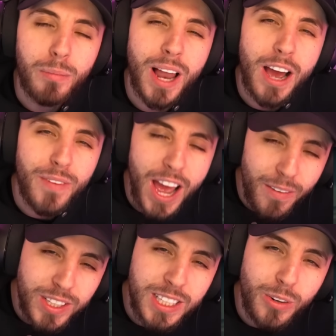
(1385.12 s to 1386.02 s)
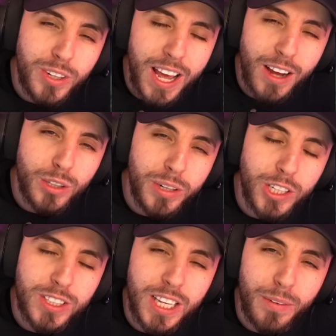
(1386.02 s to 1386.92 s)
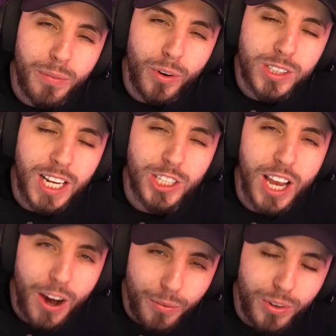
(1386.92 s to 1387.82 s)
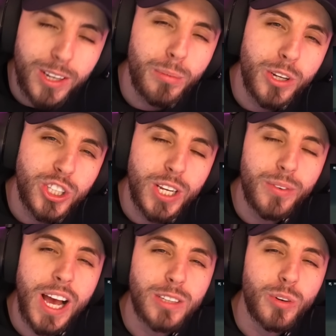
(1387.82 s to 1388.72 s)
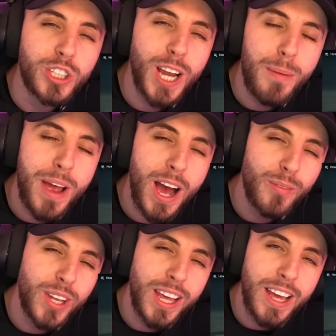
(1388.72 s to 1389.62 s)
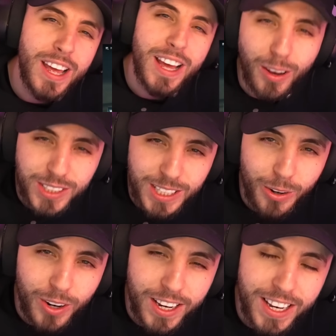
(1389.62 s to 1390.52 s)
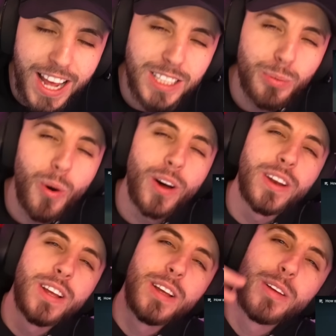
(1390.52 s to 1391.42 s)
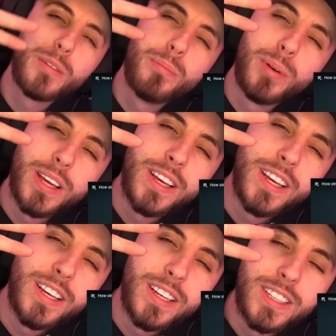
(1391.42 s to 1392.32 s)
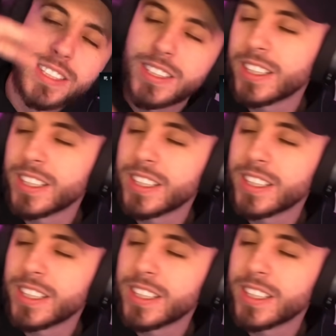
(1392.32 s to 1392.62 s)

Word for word: I'm live every single day on twitch.tv forward slash L3WG. If you guys want to check me out over there, I'll see you all in the next one. Peace.